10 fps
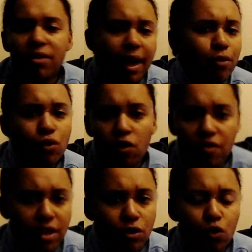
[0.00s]
you down to
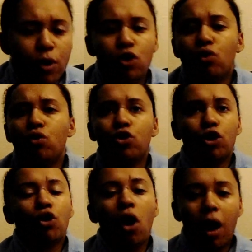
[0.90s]
events, when your
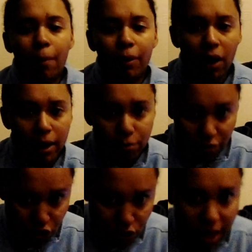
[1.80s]
upline
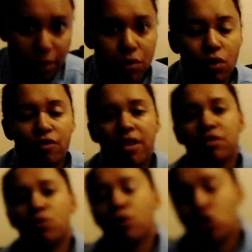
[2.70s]
brings you down to
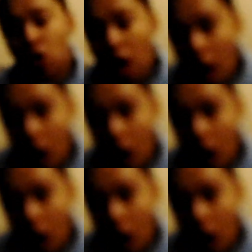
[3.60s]
events, which